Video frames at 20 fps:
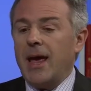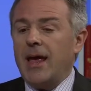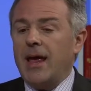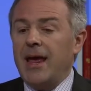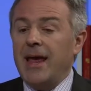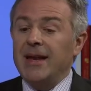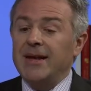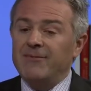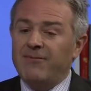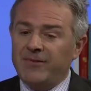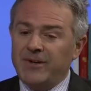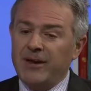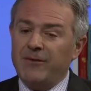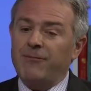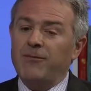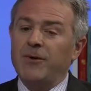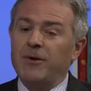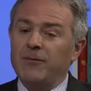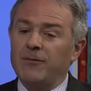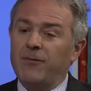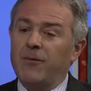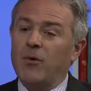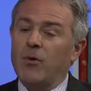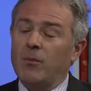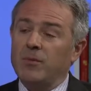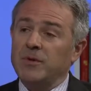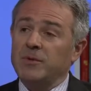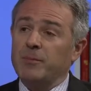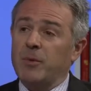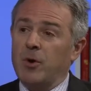in different
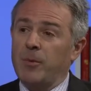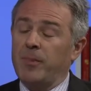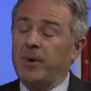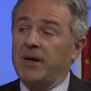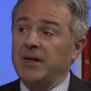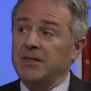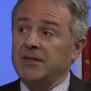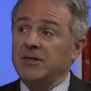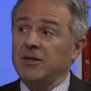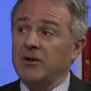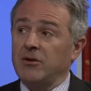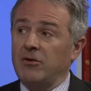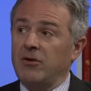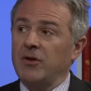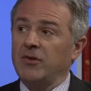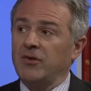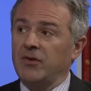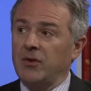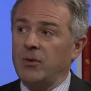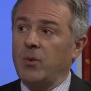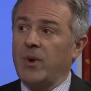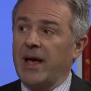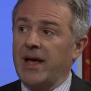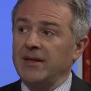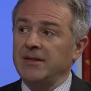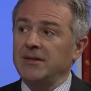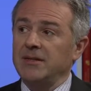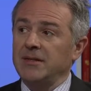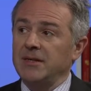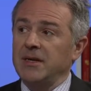forms, populists across the
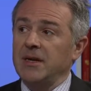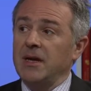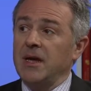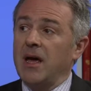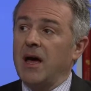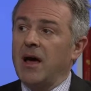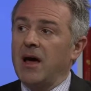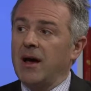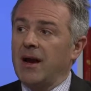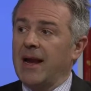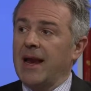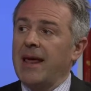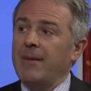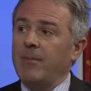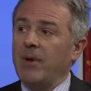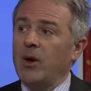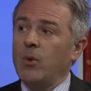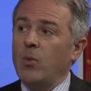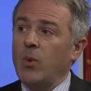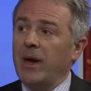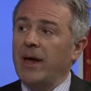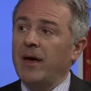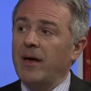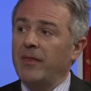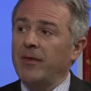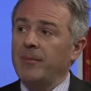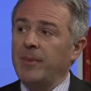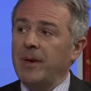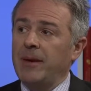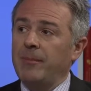West are claiming we are
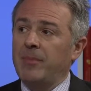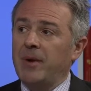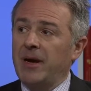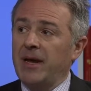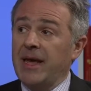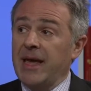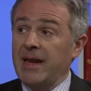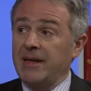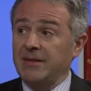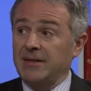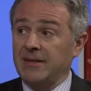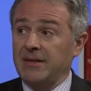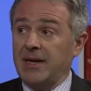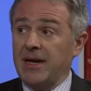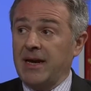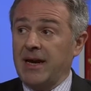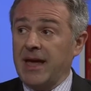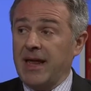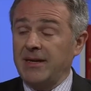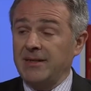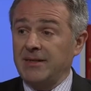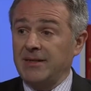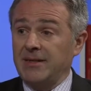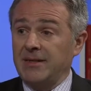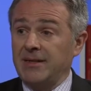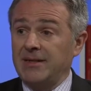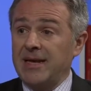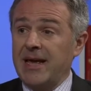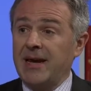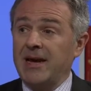the people against against
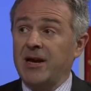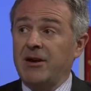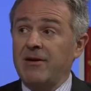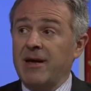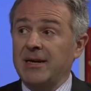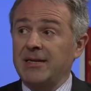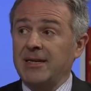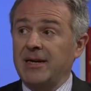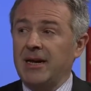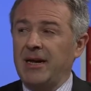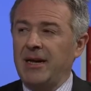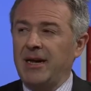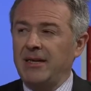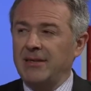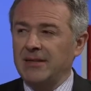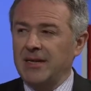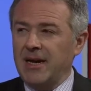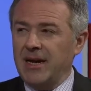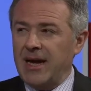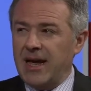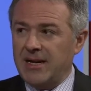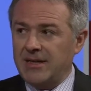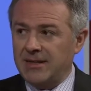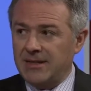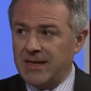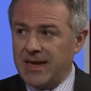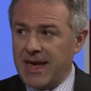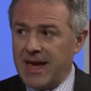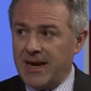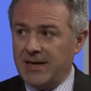the technocratic elites, against
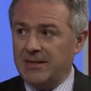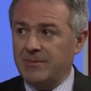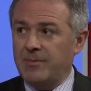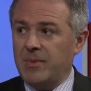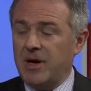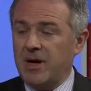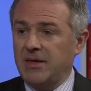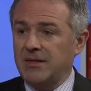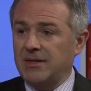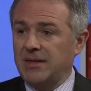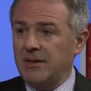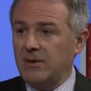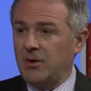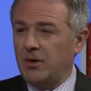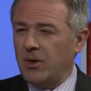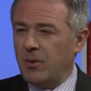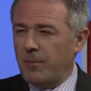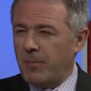the experts, and the